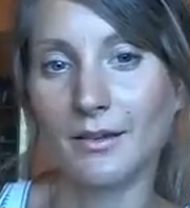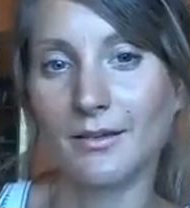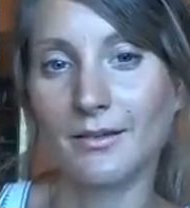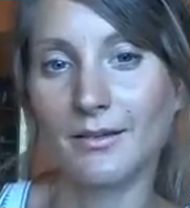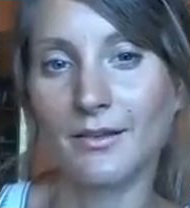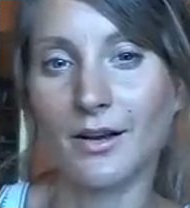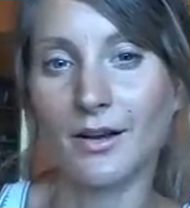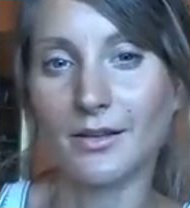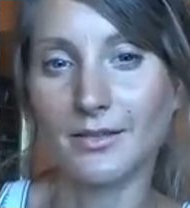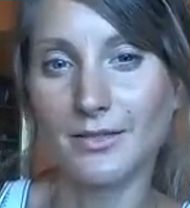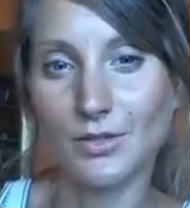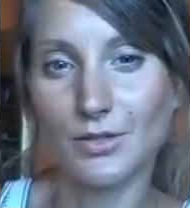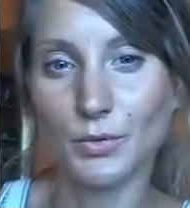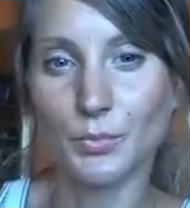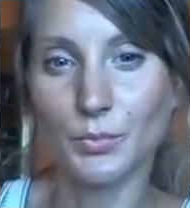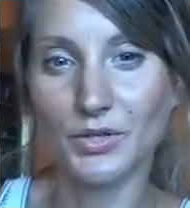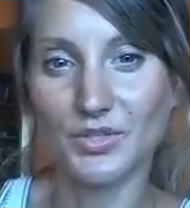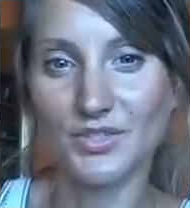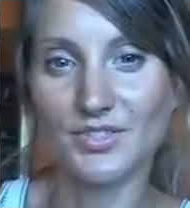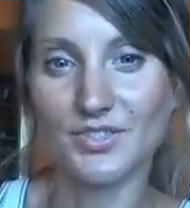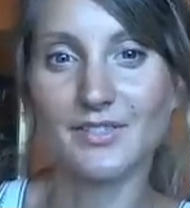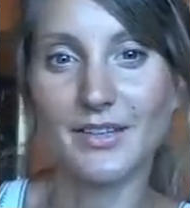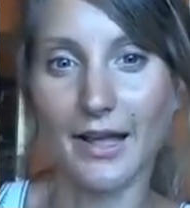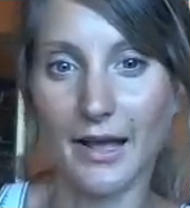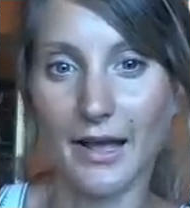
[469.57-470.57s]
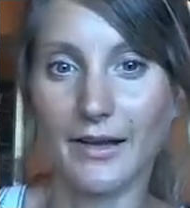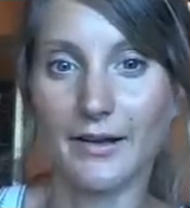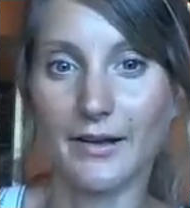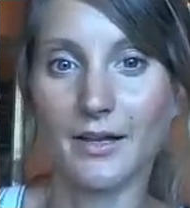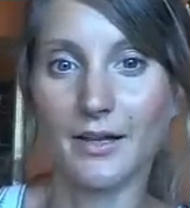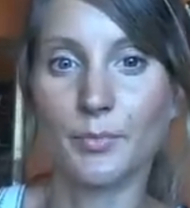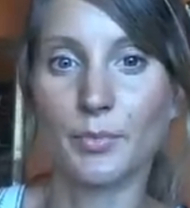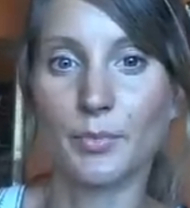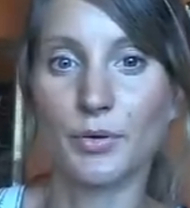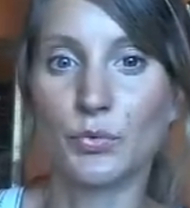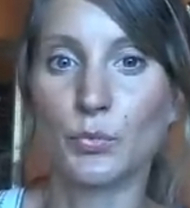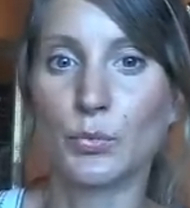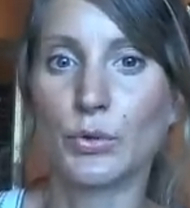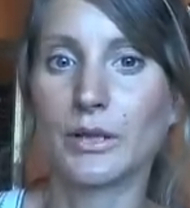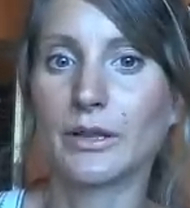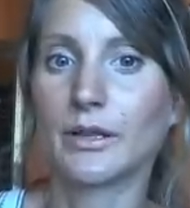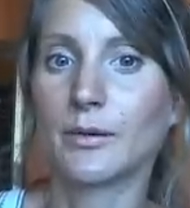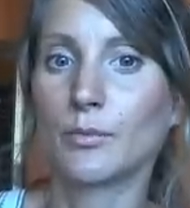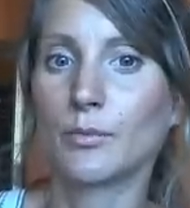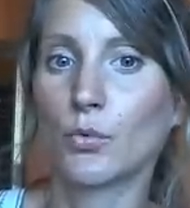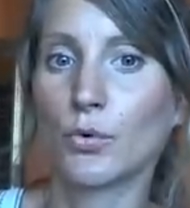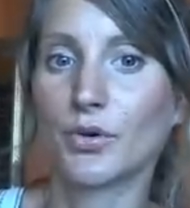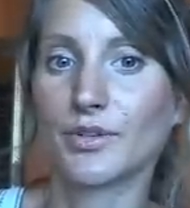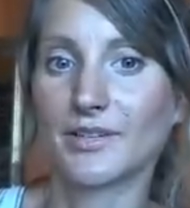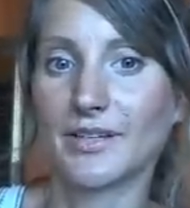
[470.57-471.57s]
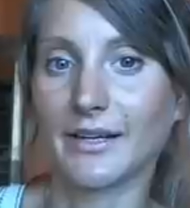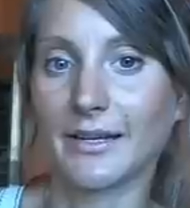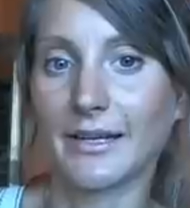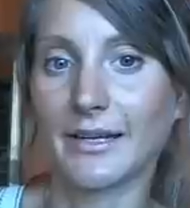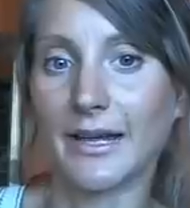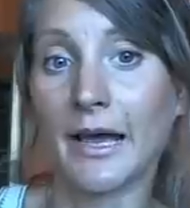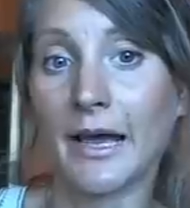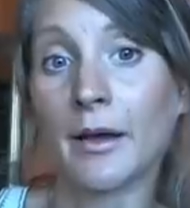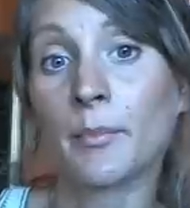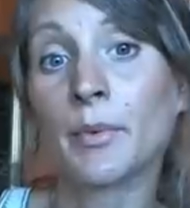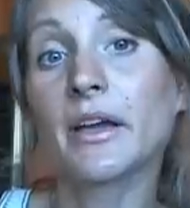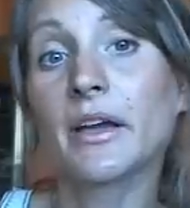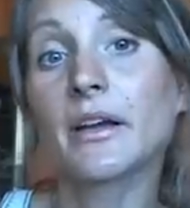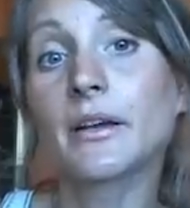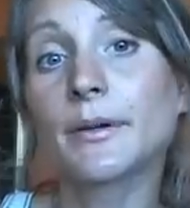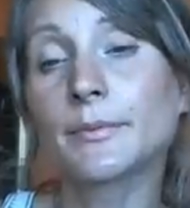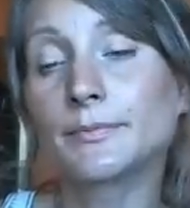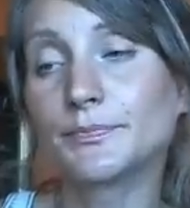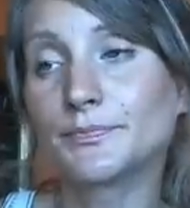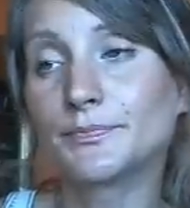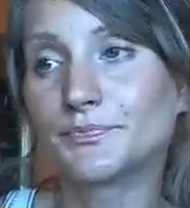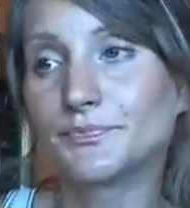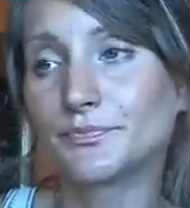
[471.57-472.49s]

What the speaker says: not so much static, but really more dynamic.